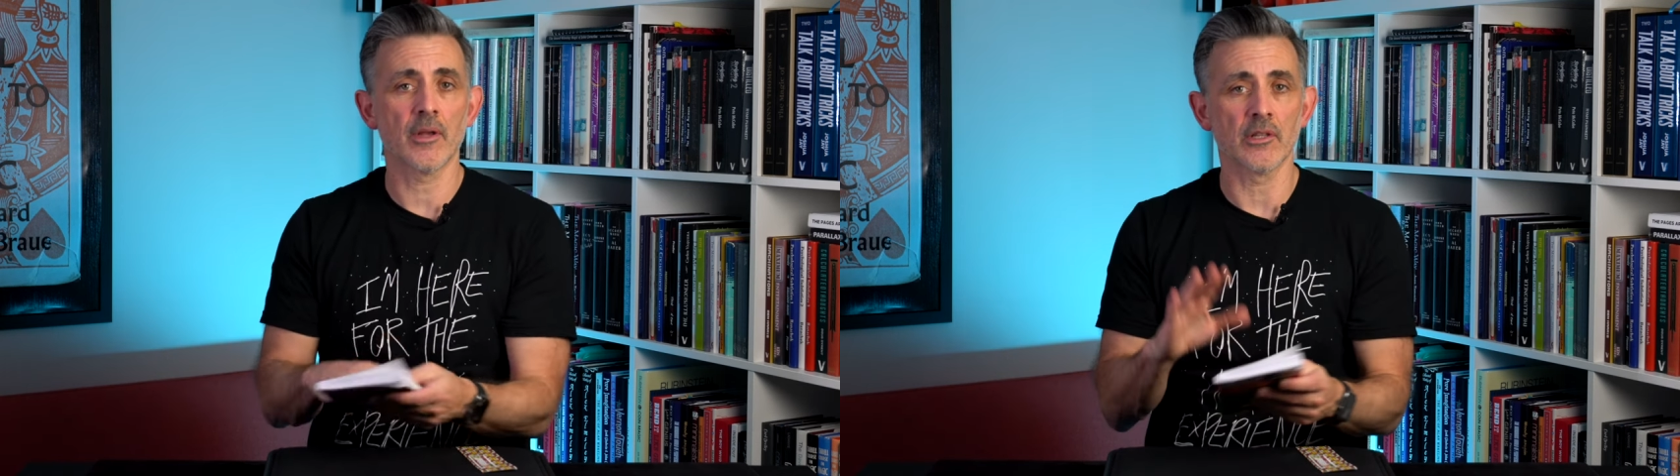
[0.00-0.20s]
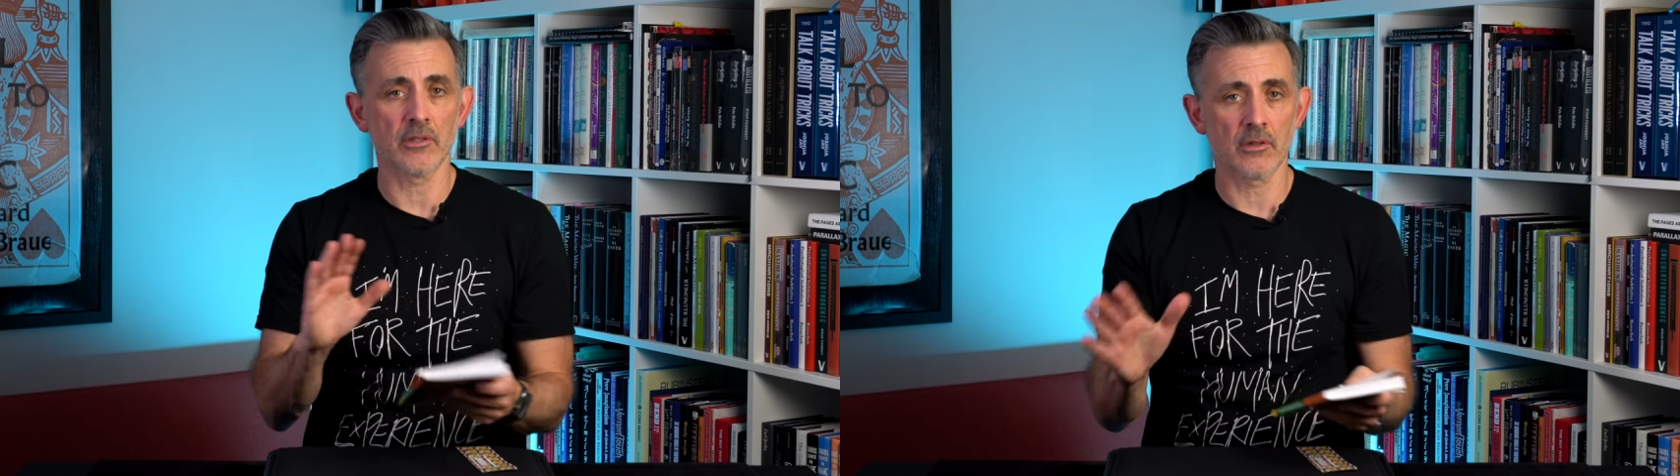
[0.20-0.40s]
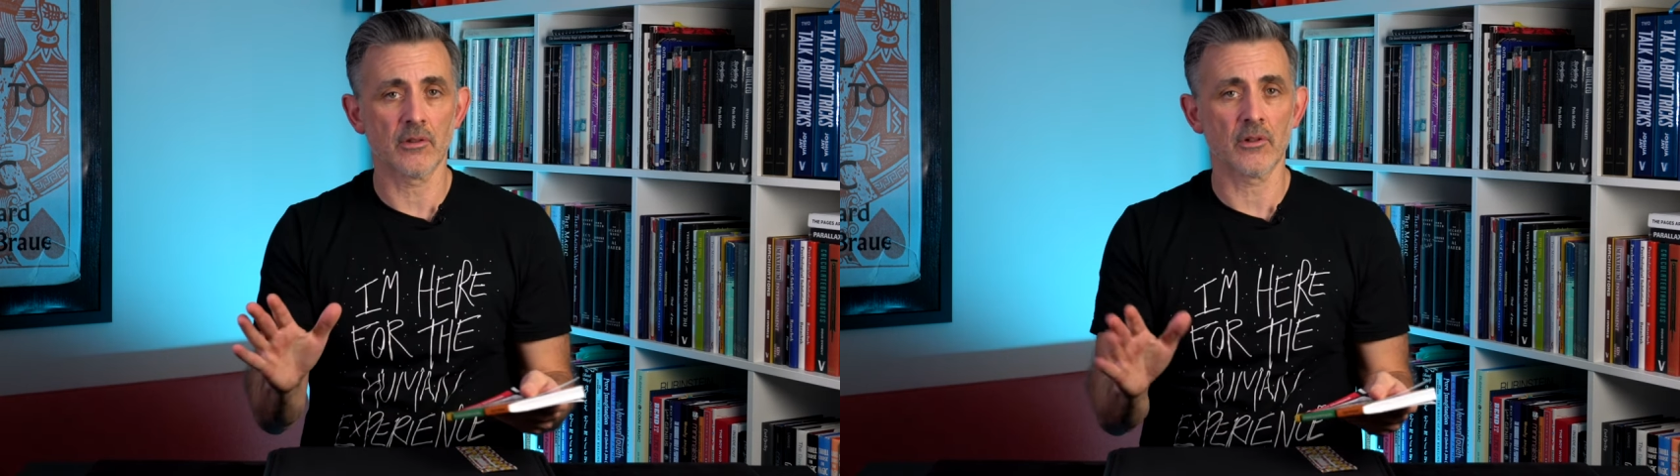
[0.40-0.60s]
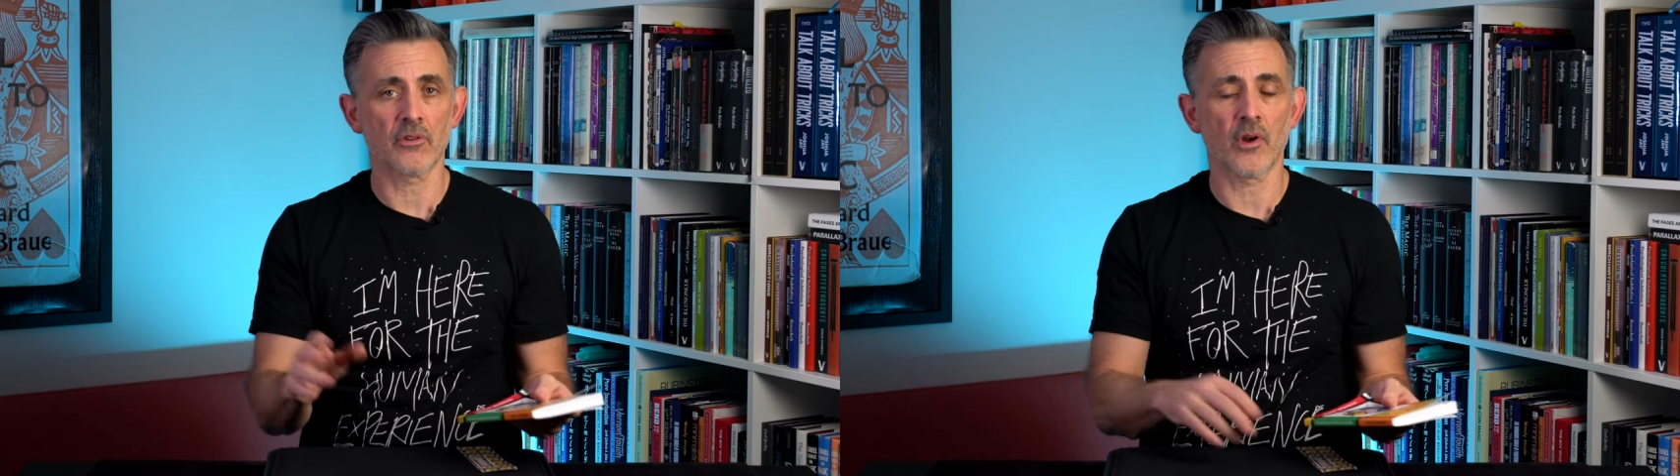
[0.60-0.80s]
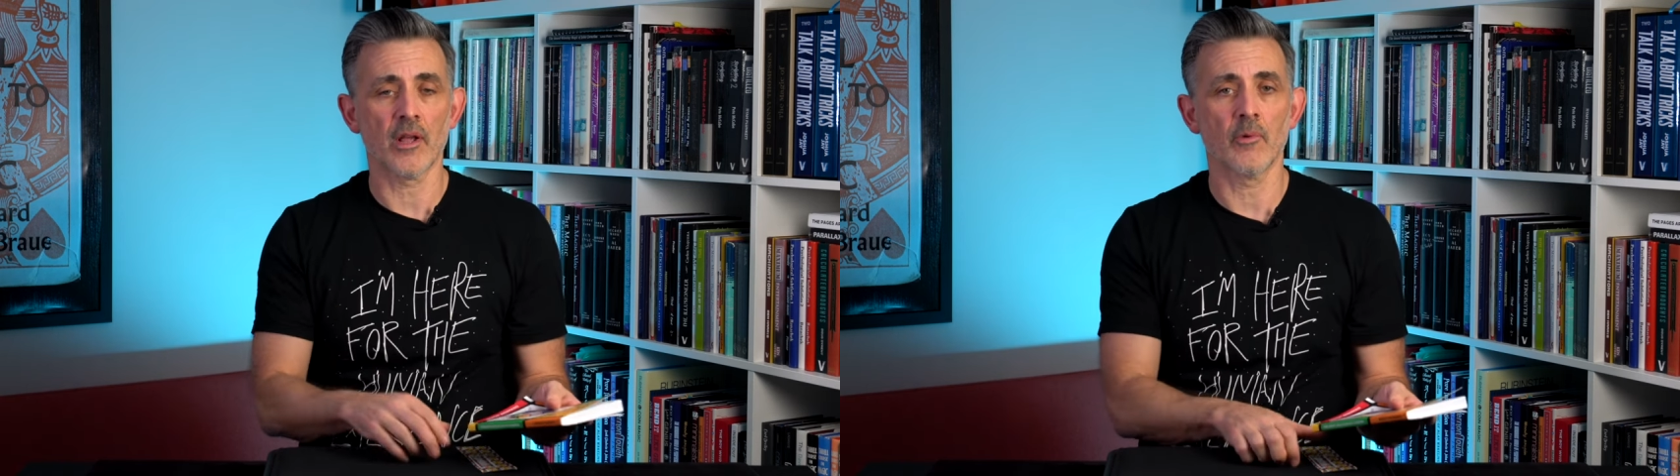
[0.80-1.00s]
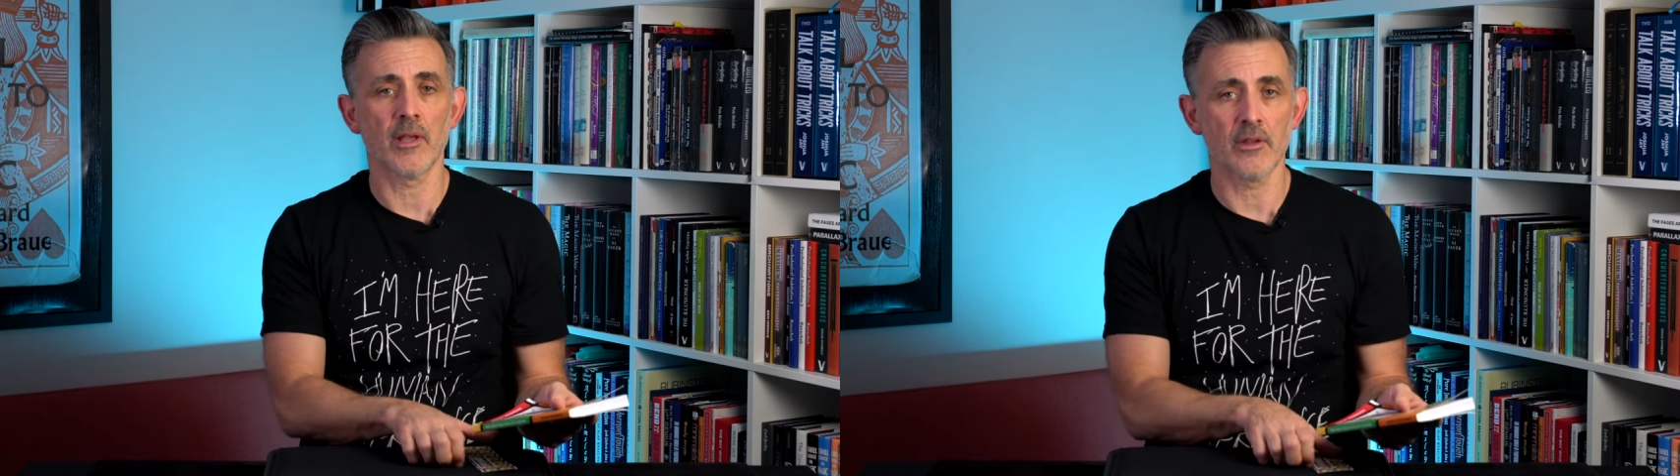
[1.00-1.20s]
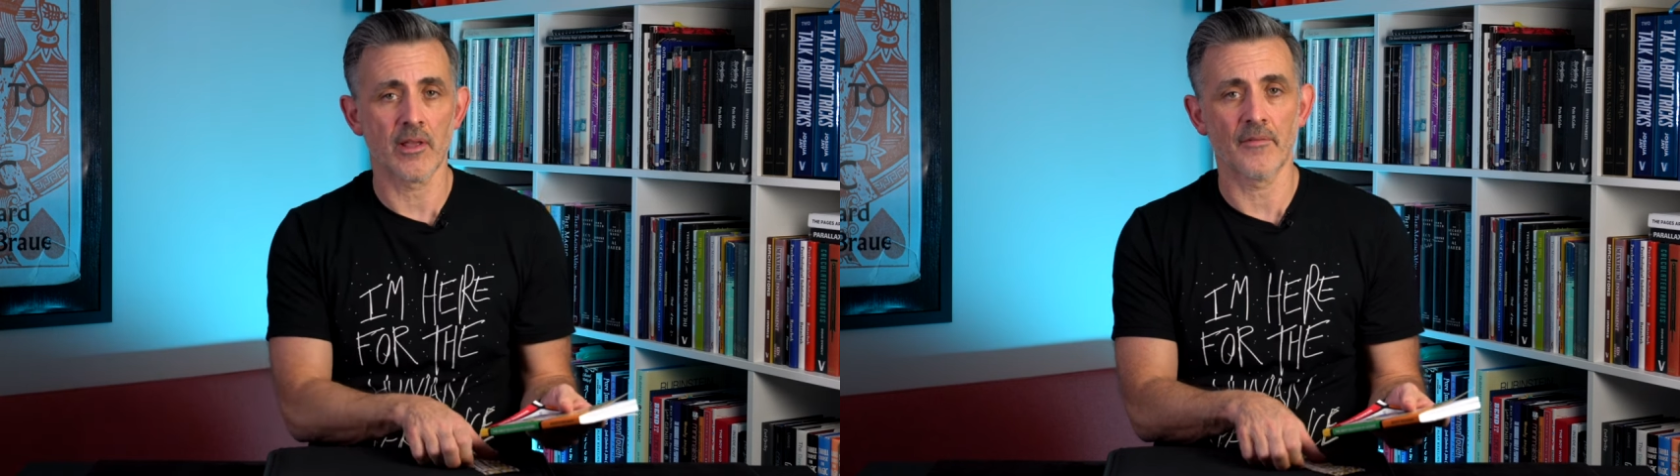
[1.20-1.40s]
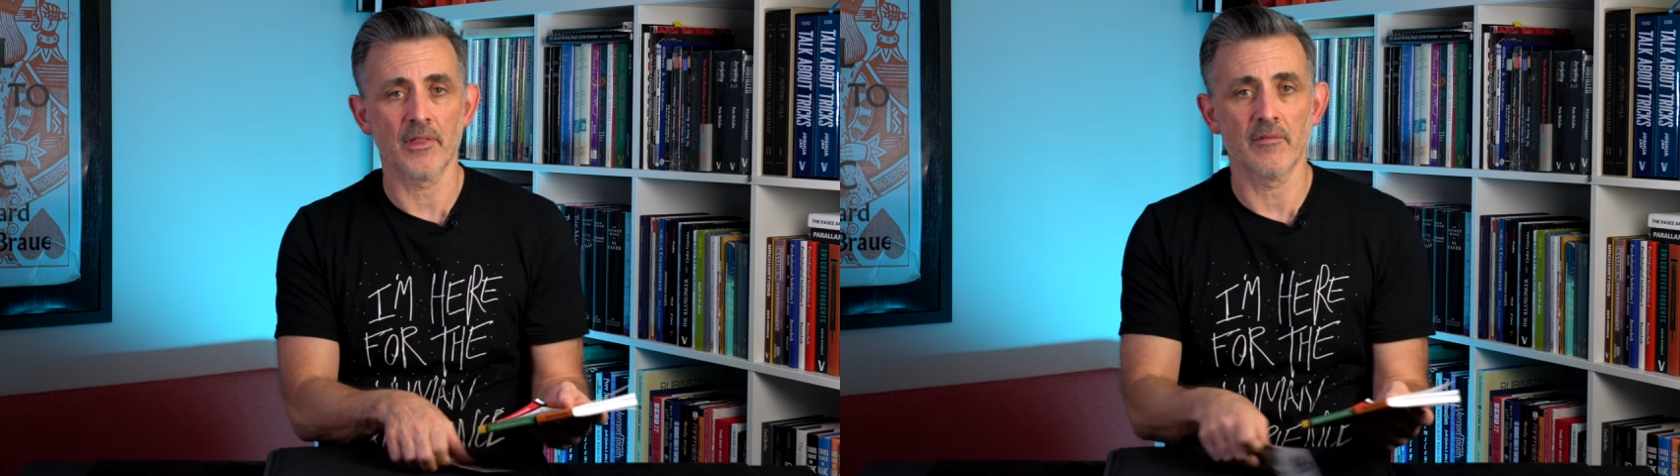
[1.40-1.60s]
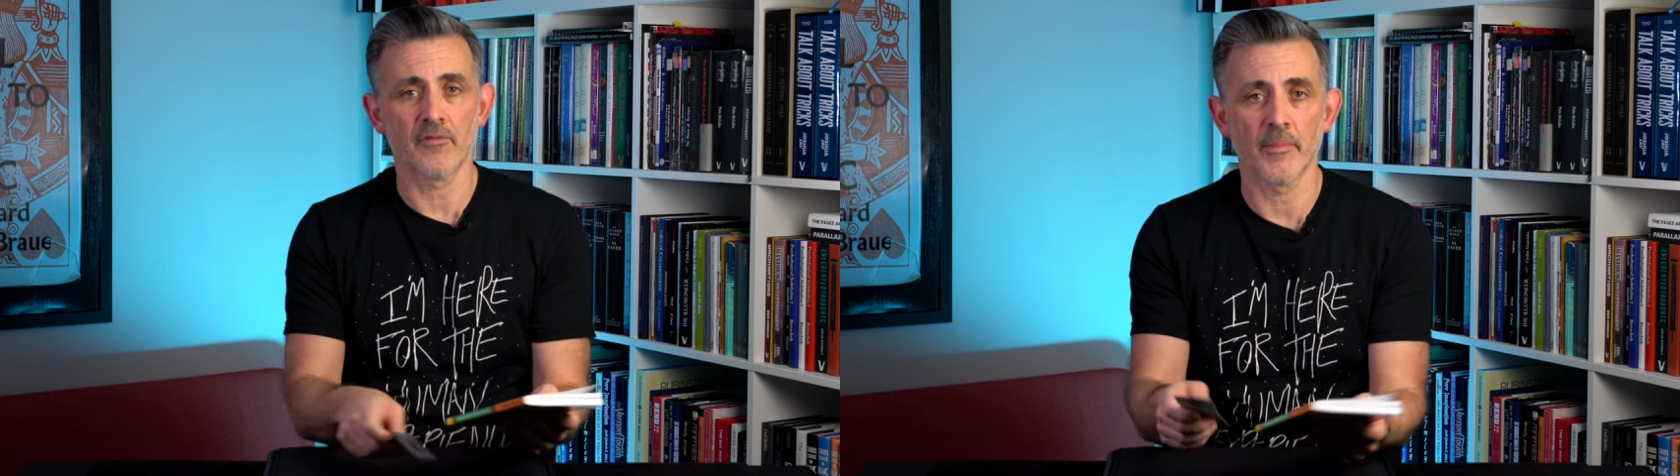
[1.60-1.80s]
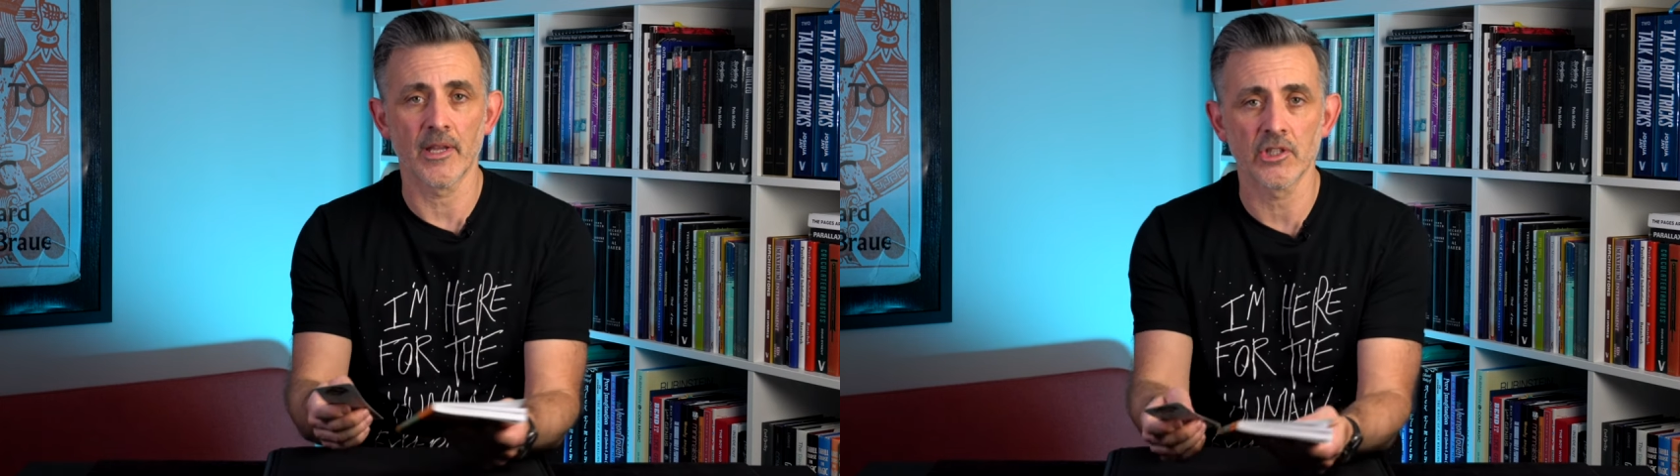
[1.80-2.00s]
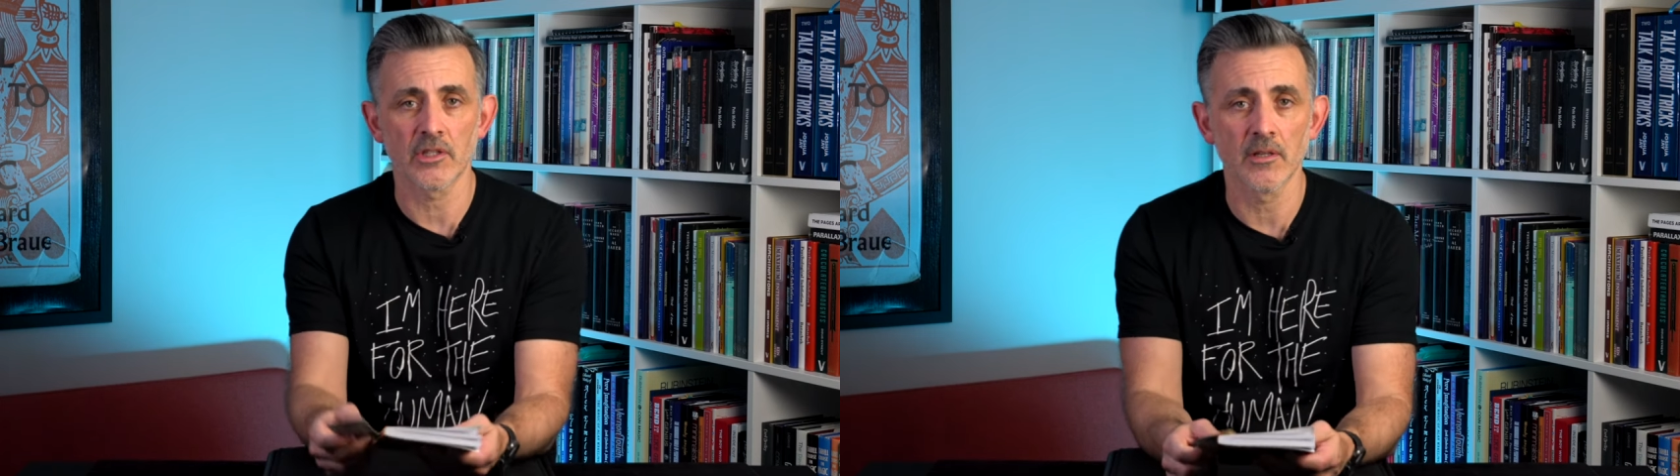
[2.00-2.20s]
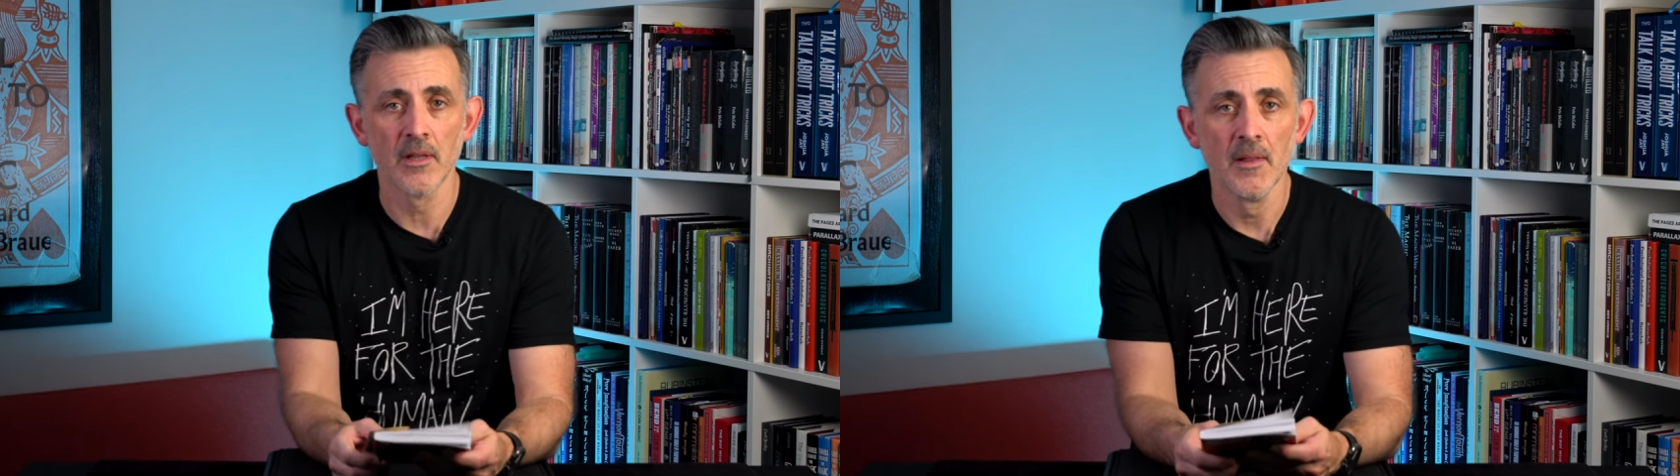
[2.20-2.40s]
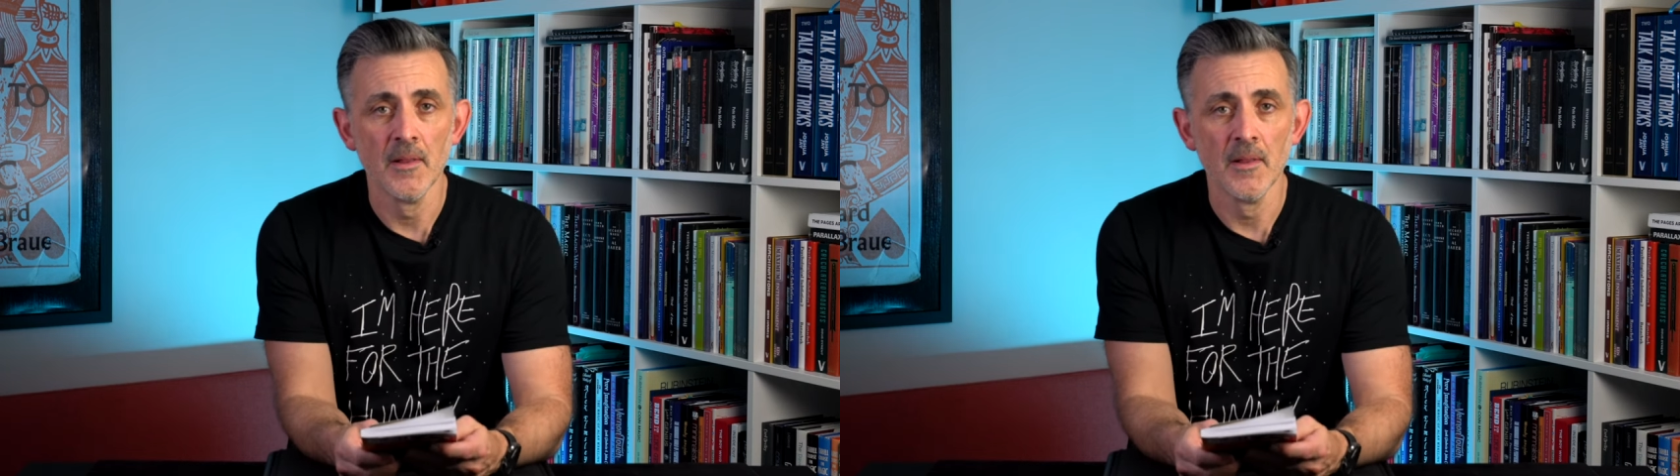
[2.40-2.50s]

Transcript: and straight away you gather the information.